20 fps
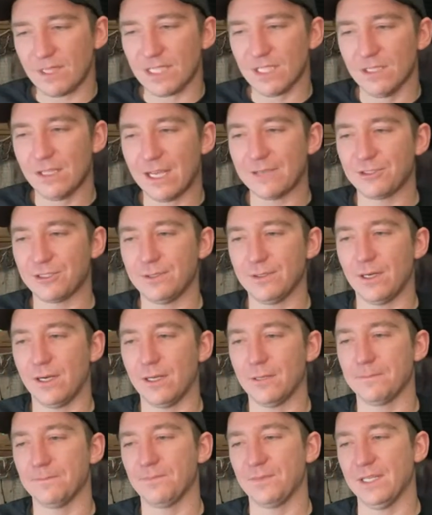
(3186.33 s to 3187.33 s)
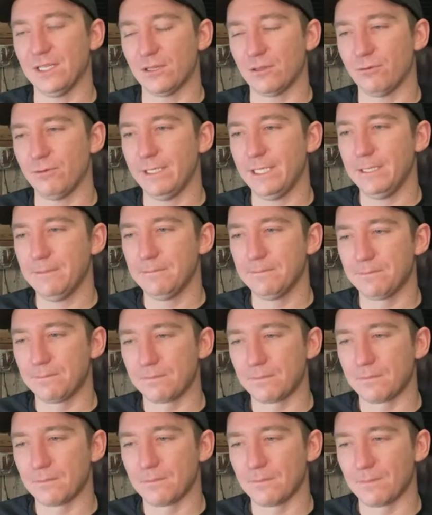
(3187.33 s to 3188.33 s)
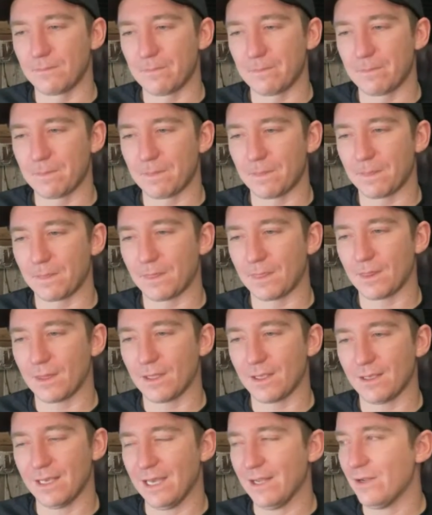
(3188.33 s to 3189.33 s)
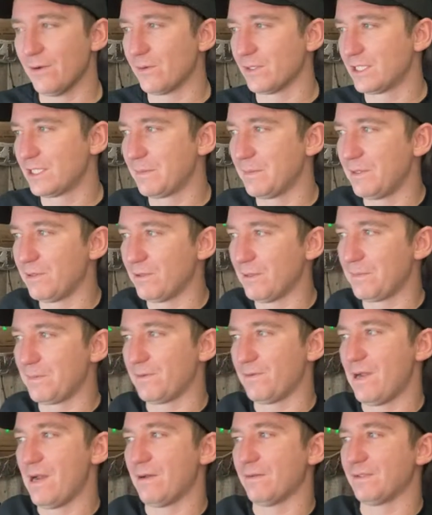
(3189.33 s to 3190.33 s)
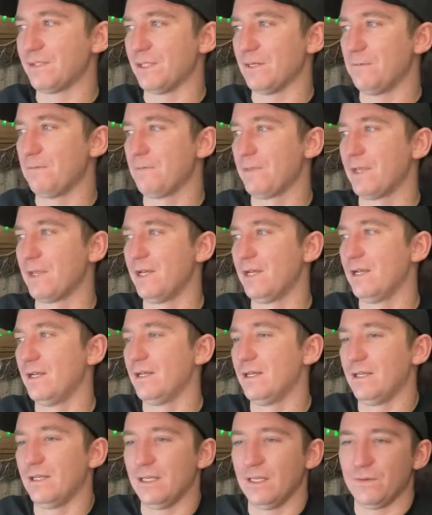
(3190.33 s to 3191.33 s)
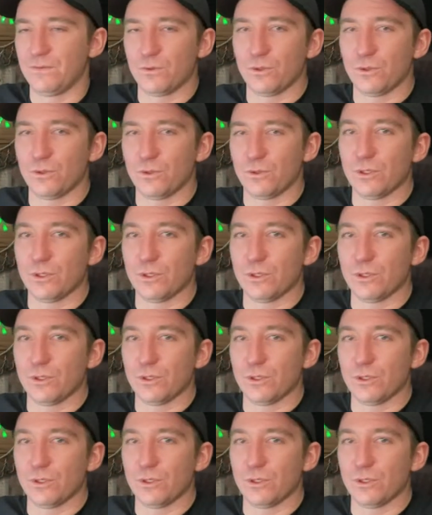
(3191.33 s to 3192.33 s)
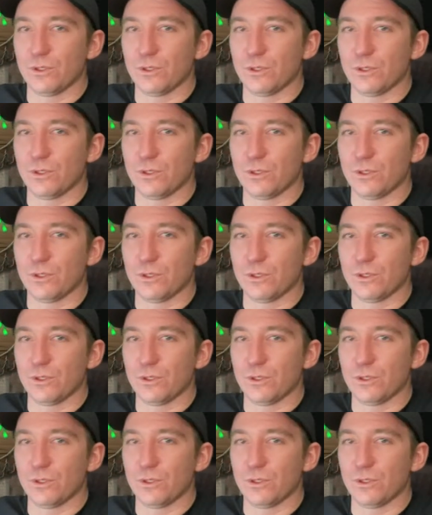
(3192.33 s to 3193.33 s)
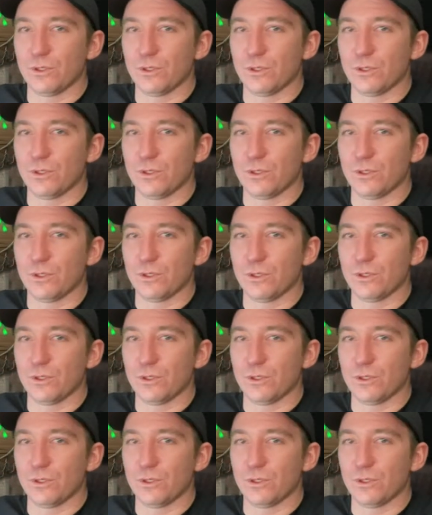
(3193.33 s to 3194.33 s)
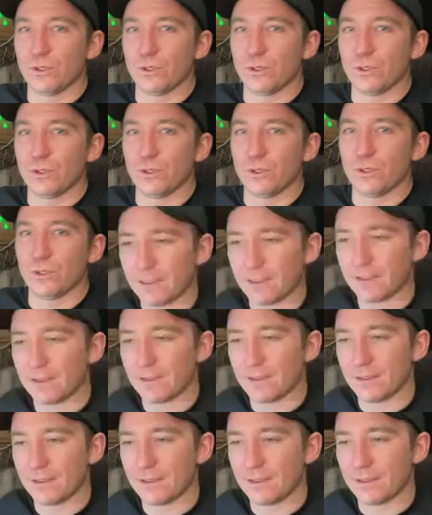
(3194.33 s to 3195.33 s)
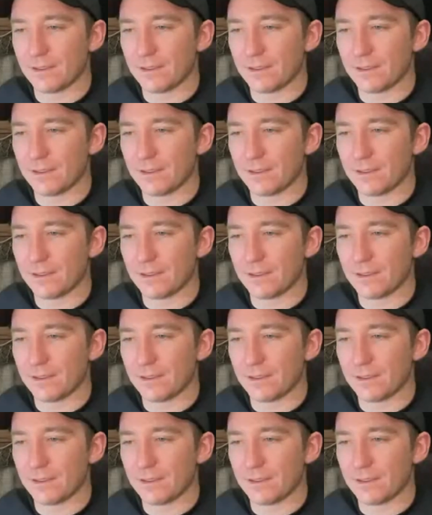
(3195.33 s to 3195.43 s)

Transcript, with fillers: Lashing on, And three, I don't know, it's gonna be ripping around. So if we're in let's take a shower in your place, that'd be sick.